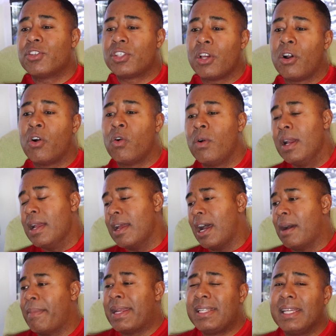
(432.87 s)
so
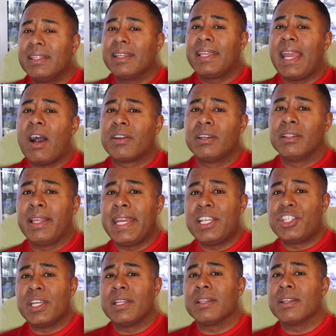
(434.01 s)
um, I did the
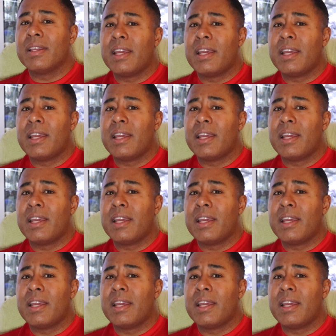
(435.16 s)
calculation.